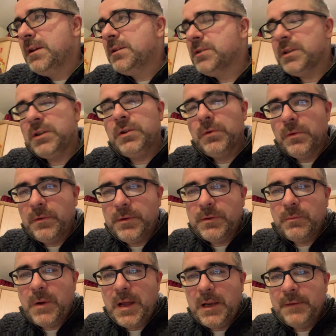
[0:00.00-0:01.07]
secure as
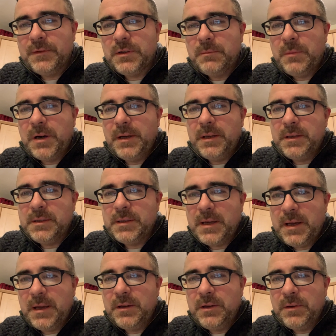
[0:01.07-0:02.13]
well. If someone is,
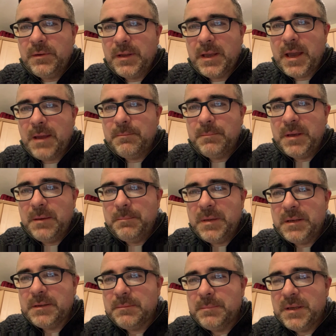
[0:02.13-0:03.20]
you know, they can be a bit,